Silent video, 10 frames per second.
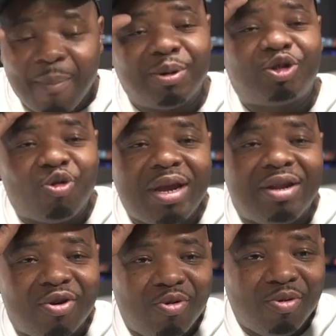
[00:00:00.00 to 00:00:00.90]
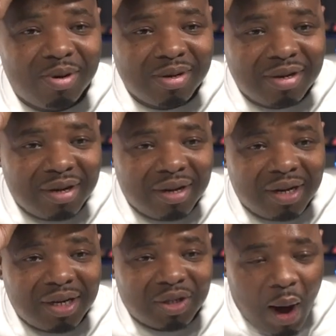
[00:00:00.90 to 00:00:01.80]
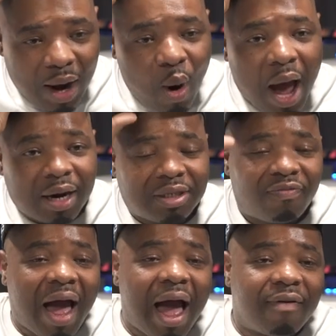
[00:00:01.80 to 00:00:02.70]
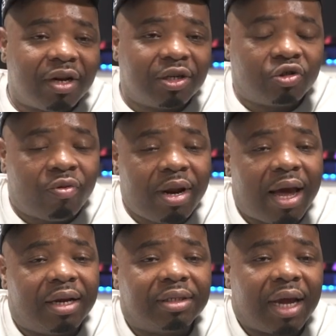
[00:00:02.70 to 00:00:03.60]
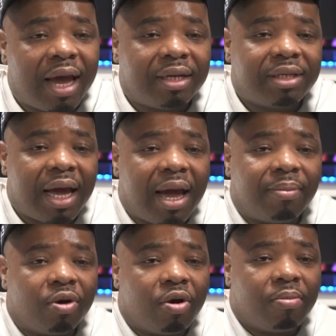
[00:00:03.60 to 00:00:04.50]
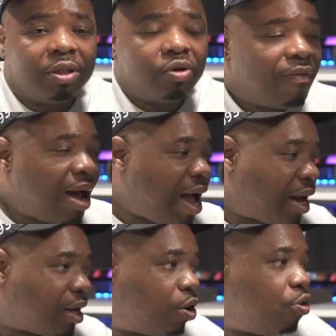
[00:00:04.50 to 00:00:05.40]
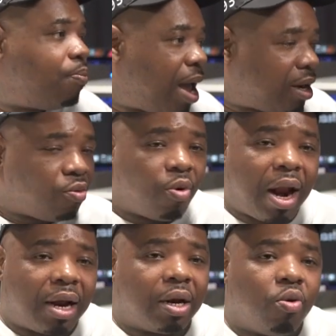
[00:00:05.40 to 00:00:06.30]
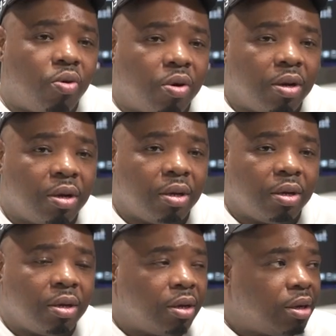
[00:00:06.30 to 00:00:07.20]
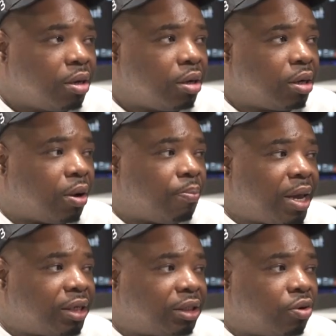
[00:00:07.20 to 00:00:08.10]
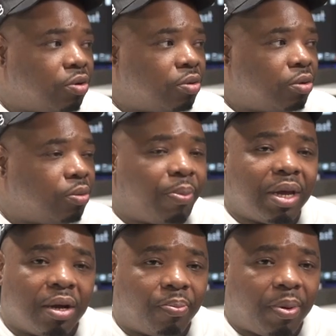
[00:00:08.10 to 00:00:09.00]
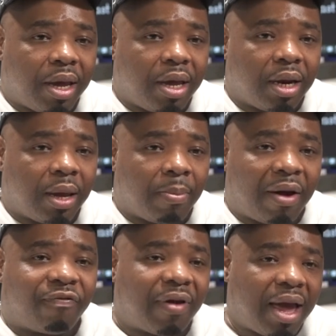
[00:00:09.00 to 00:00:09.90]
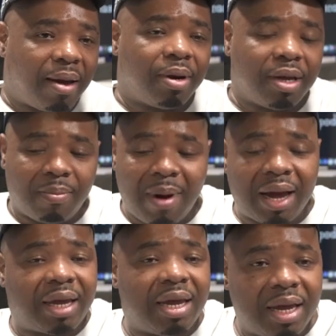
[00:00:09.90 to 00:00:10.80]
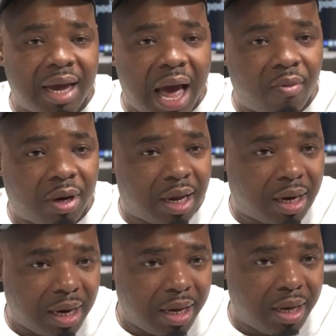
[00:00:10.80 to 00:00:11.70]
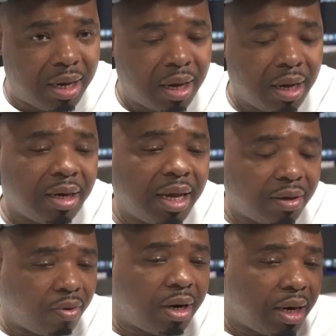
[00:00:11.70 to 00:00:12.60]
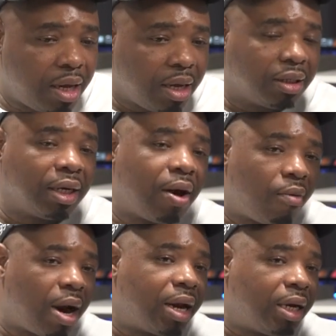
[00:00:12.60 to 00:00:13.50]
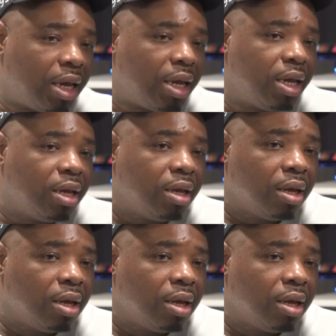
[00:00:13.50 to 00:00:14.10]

I'm a street dude. So I know how to survive in the street at the same time. You hear me? So if I got to go back to what I know to make sure bill paying and my family and my kid got what they need, that's what it is. And that's what I did.